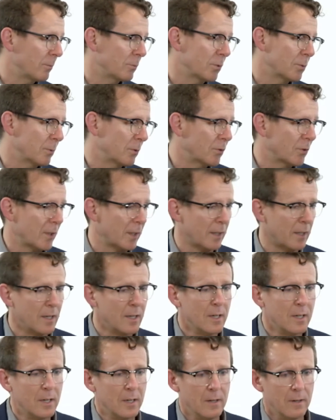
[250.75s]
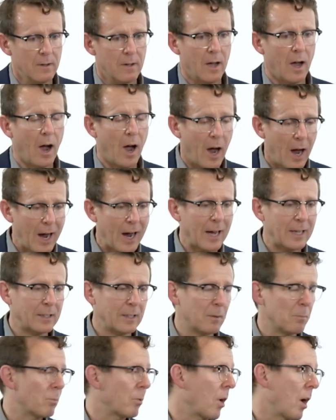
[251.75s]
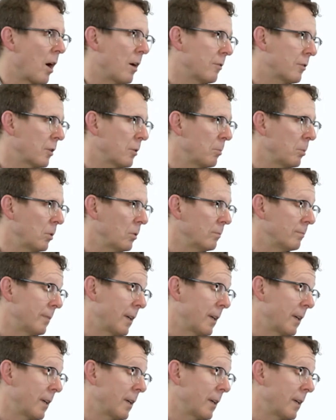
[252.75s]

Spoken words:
and we're seeing highly profitable